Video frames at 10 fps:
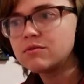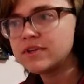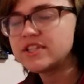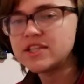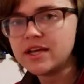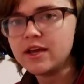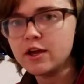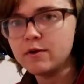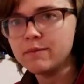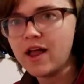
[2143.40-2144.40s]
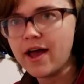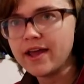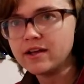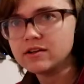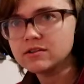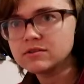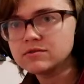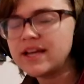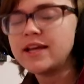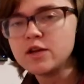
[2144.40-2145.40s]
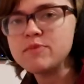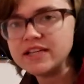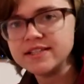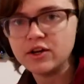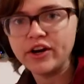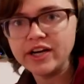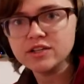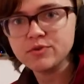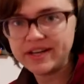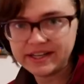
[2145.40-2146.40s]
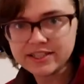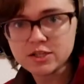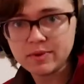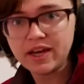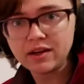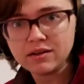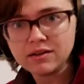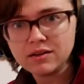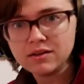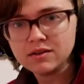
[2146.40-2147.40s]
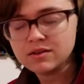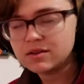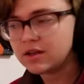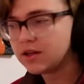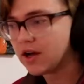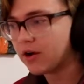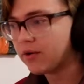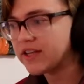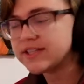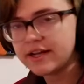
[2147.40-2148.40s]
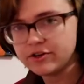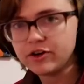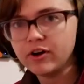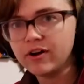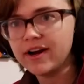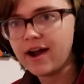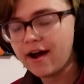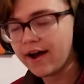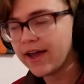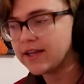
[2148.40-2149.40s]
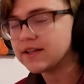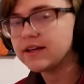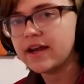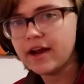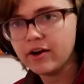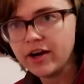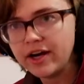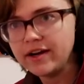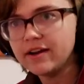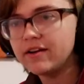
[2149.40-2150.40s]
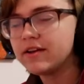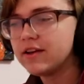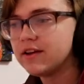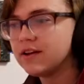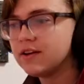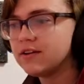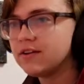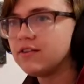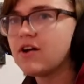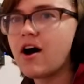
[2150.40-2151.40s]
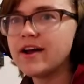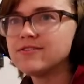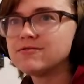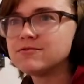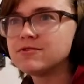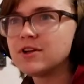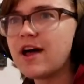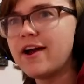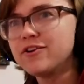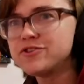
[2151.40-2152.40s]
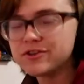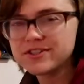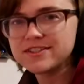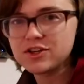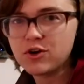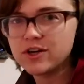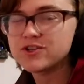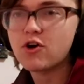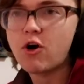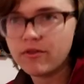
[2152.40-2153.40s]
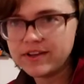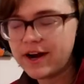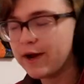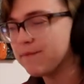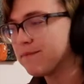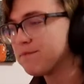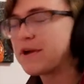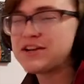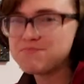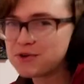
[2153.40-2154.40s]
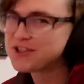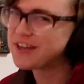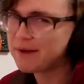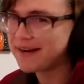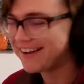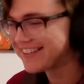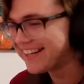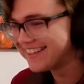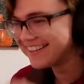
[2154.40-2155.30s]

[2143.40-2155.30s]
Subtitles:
We see him he can be serious when he needs to be, and tender and kind and caring, and not rely on jokes as a crutch all the time. But most of the time he does.